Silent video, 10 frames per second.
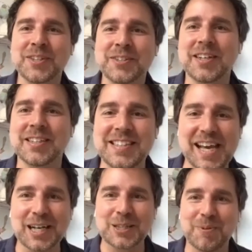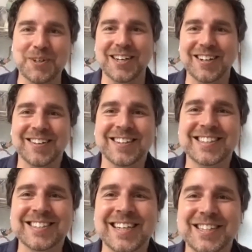Richard, as the expert on
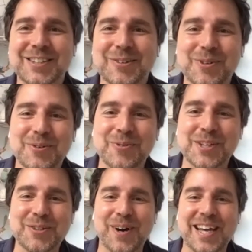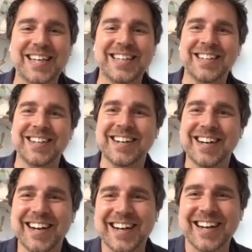all things Tangier, where do you weigh in
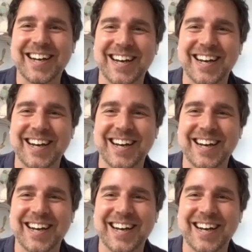here?